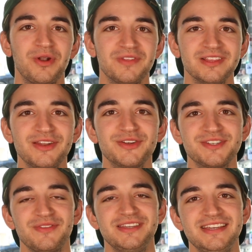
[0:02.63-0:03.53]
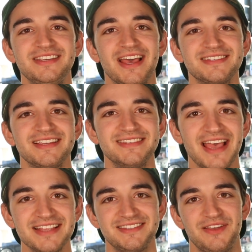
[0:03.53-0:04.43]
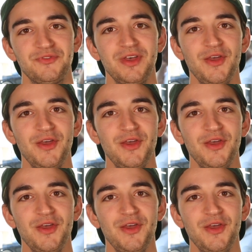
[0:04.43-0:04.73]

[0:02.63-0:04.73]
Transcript: one of the leaders of the DTS Intensive,